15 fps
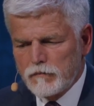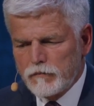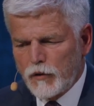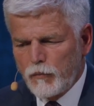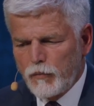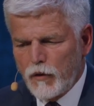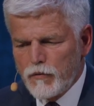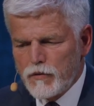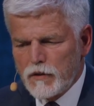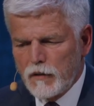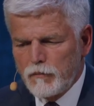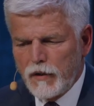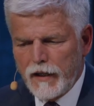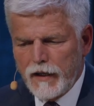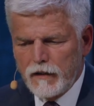proposed a
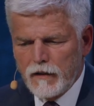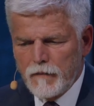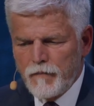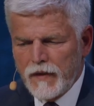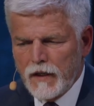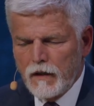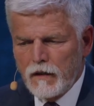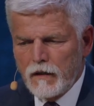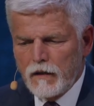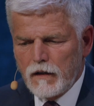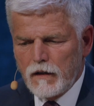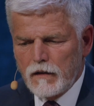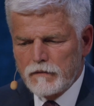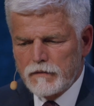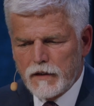plan,
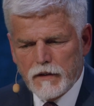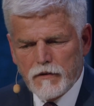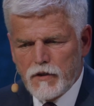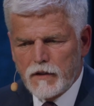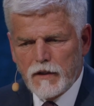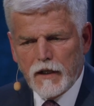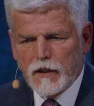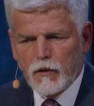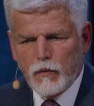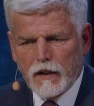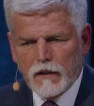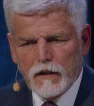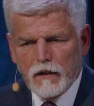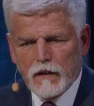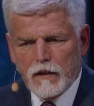a very generic
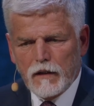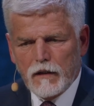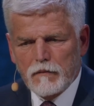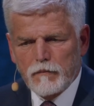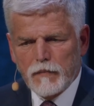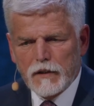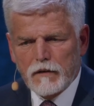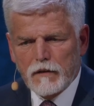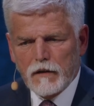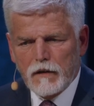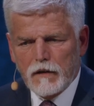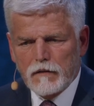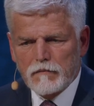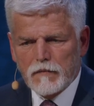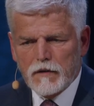one, but
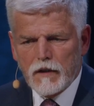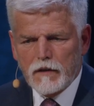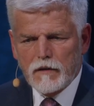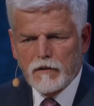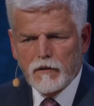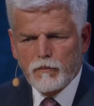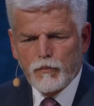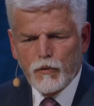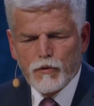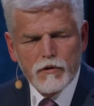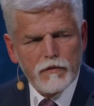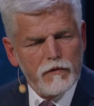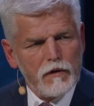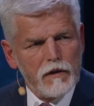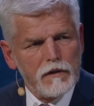um, they didn't push
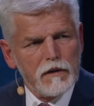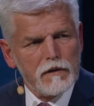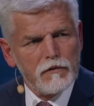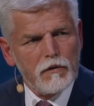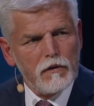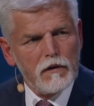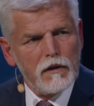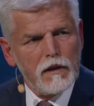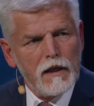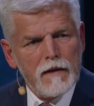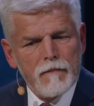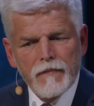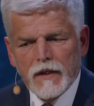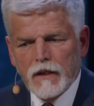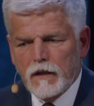for it at all.
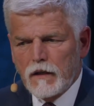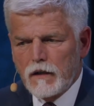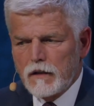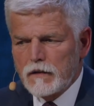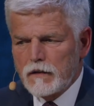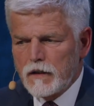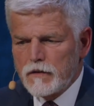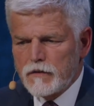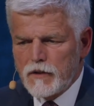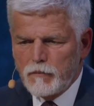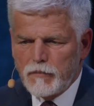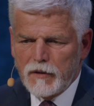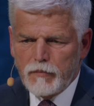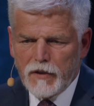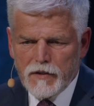they
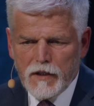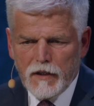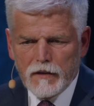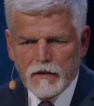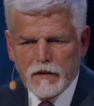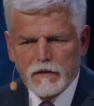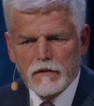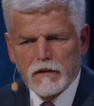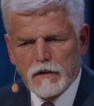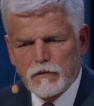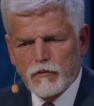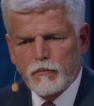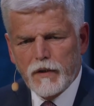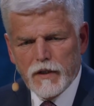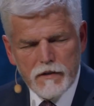simply presented it
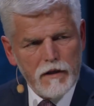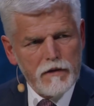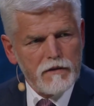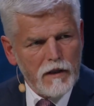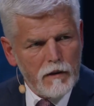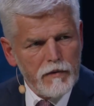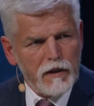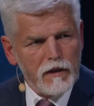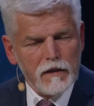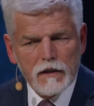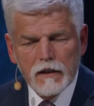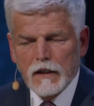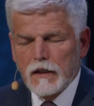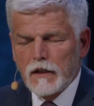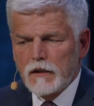to present something,
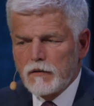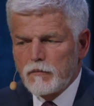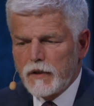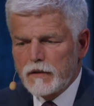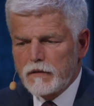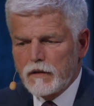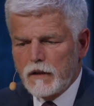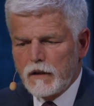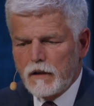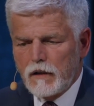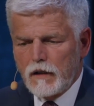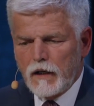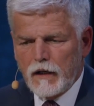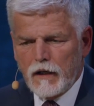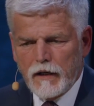but
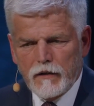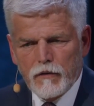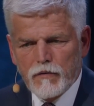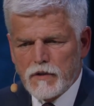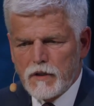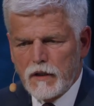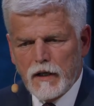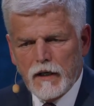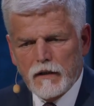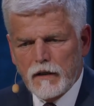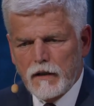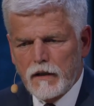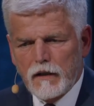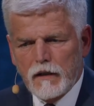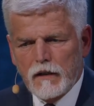I, I, don't see any